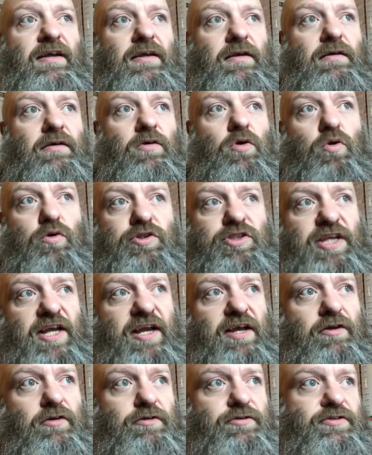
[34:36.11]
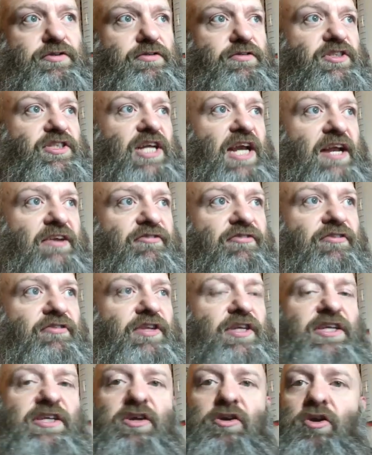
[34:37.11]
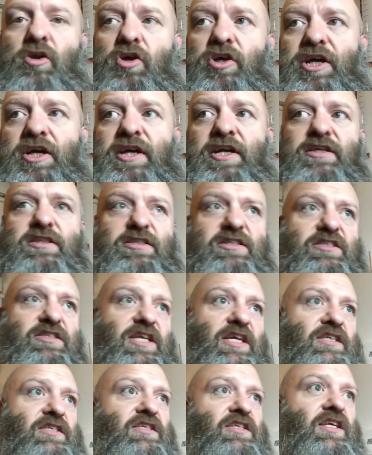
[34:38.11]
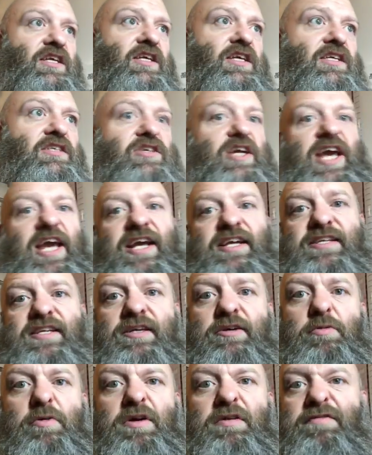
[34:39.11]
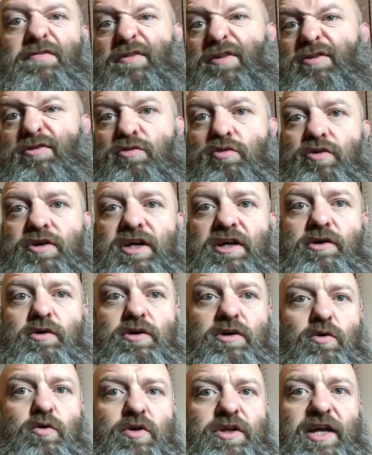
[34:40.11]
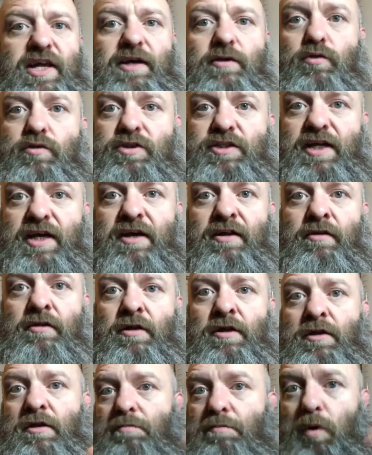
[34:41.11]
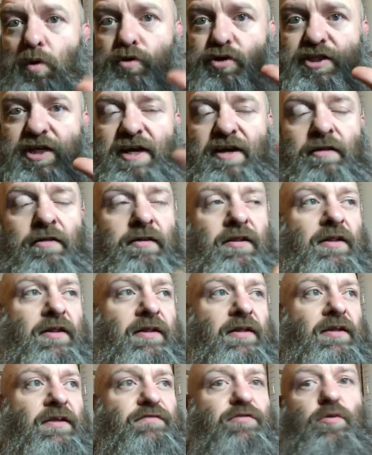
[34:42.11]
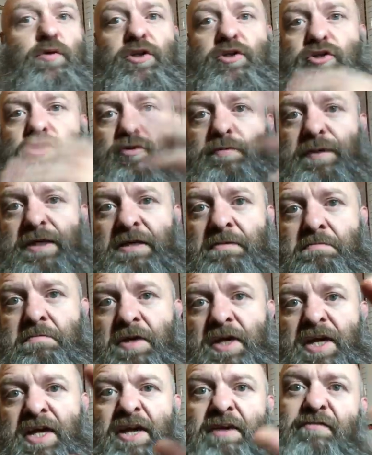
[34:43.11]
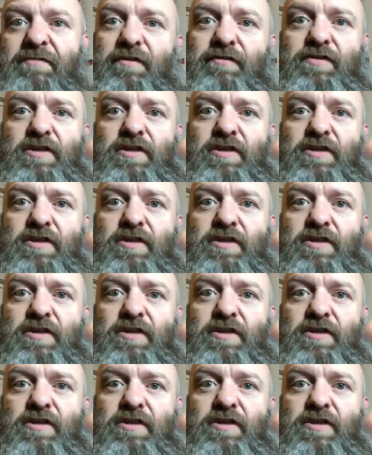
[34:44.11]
Hotels, generally, you're looking at 60 to 80 quid for an okay hotel. Motel. If you want to do B&B, 50